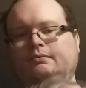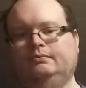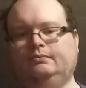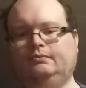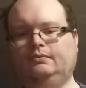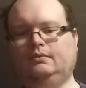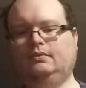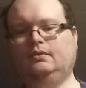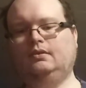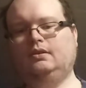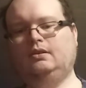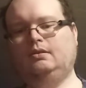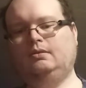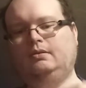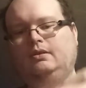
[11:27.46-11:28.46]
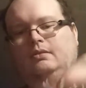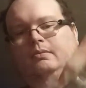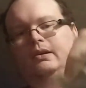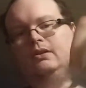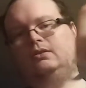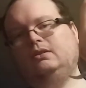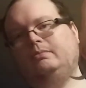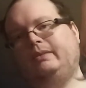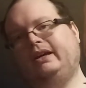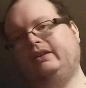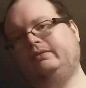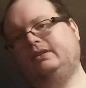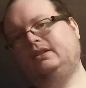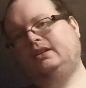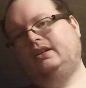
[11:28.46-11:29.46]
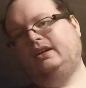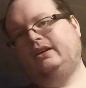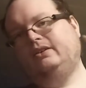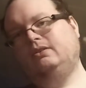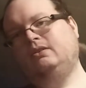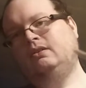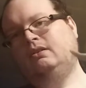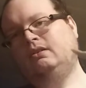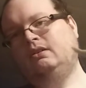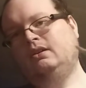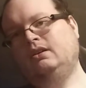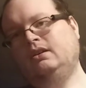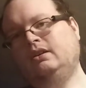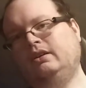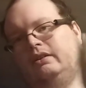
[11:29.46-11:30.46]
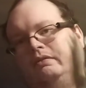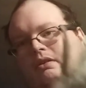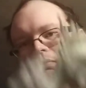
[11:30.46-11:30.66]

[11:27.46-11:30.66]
Here, let me hold the back of his tail. Give you a